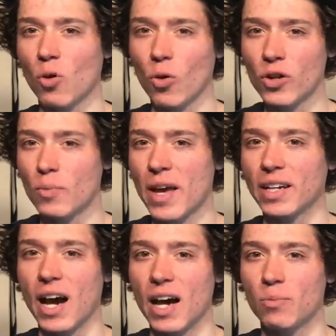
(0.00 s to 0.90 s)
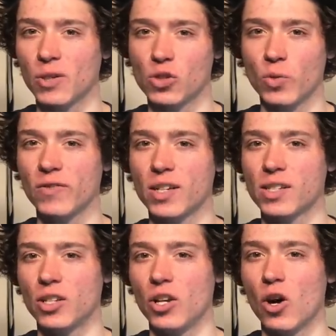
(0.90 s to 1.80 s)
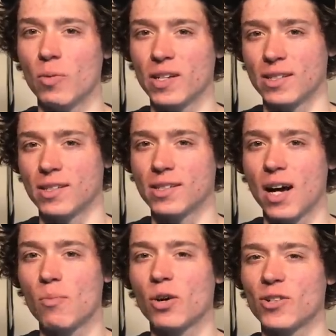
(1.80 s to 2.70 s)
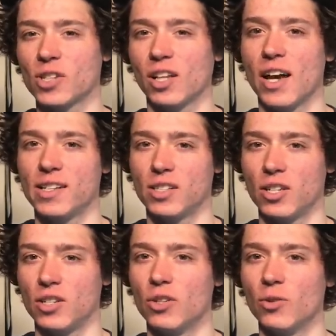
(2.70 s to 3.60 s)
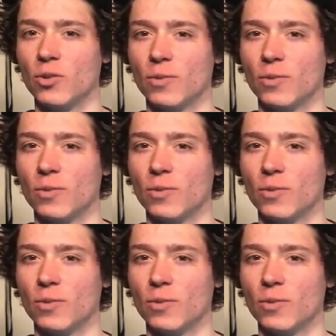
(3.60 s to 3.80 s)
or you may not, but Zwift doesn't know because it's not personalized to you.